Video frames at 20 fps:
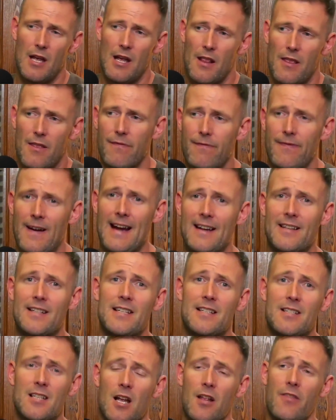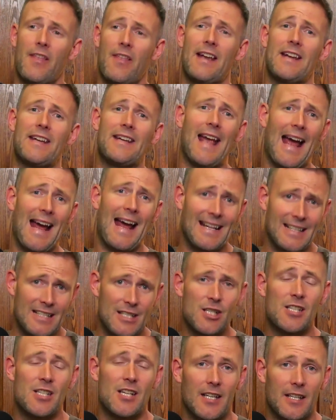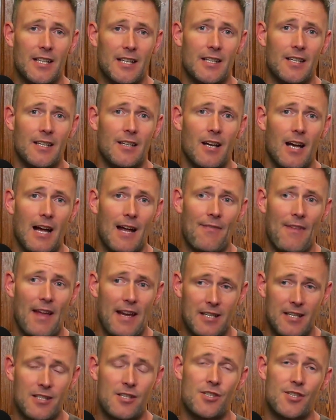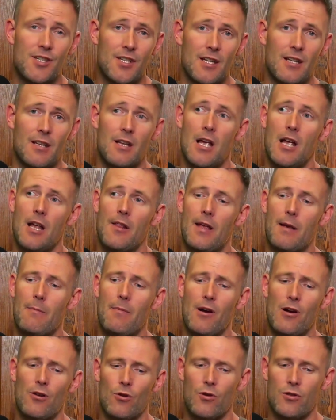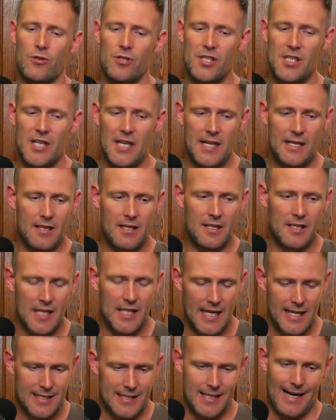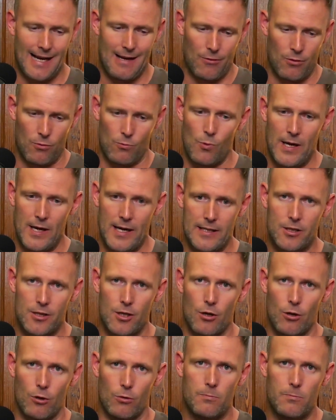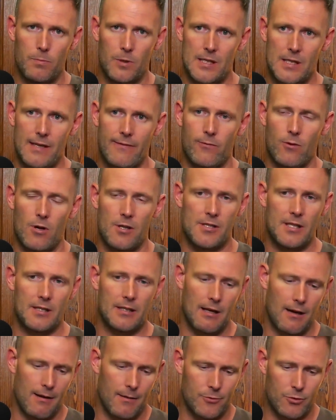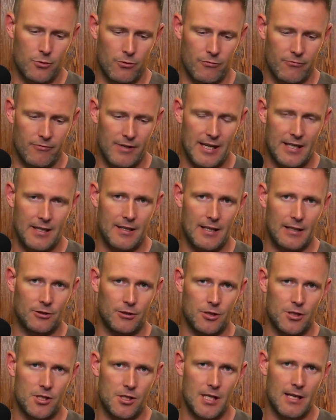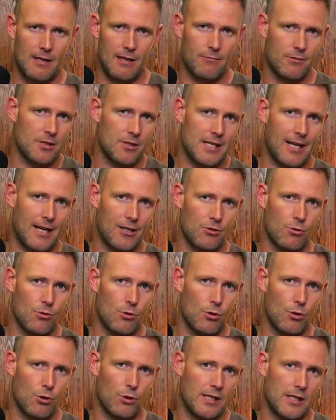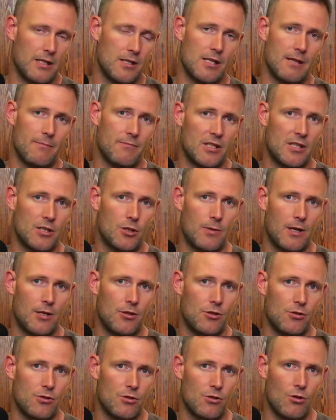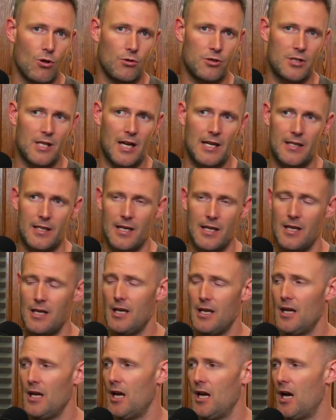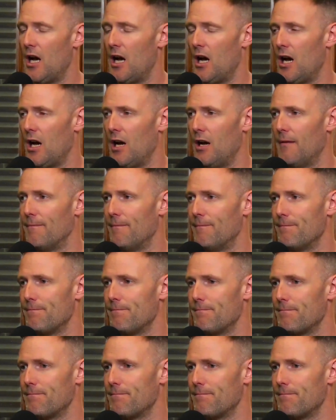The fact is they can see. And they might not see in the detail that we do, because otherwise they'd go up to a rig and they'd just see it was attached to a hook in some situations and not take it. But